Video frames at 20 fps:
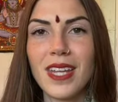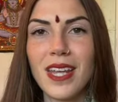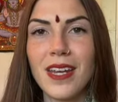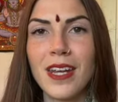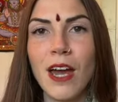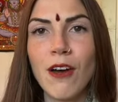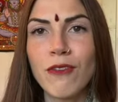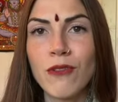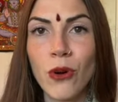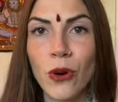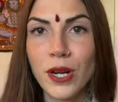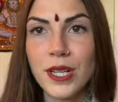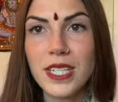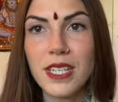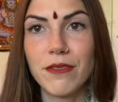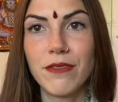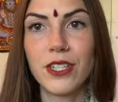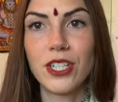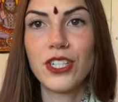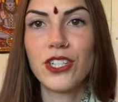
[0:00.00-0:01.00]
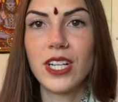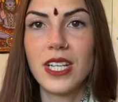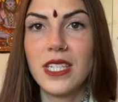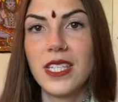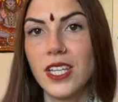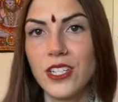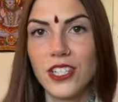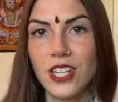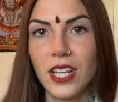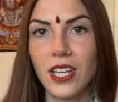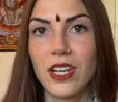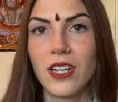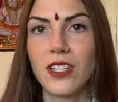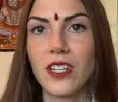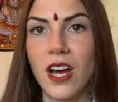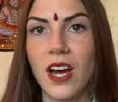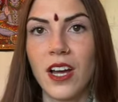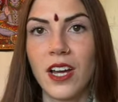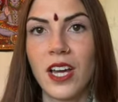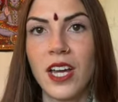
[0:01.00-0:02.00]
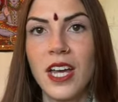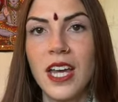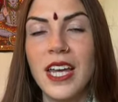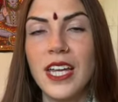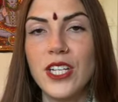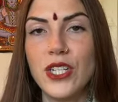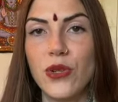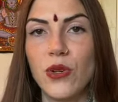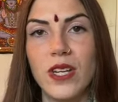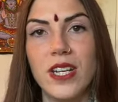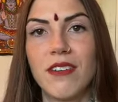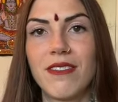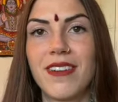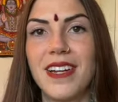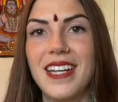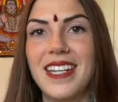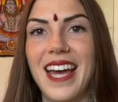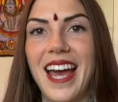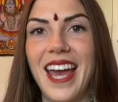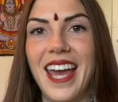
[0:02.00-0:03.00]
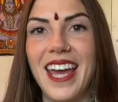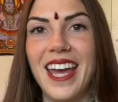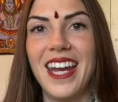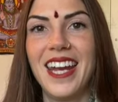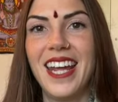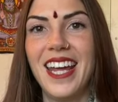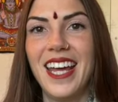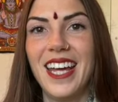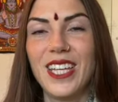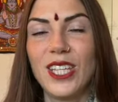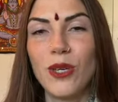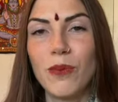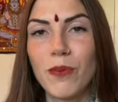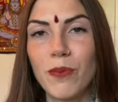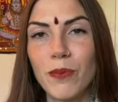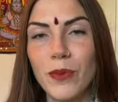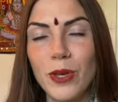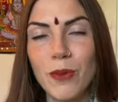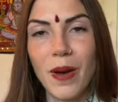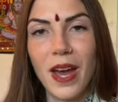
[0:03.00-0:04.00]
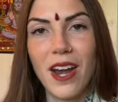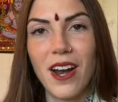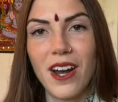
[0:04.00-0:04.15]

Now, of course, if you're transitioning your dog into a different diet, you, you might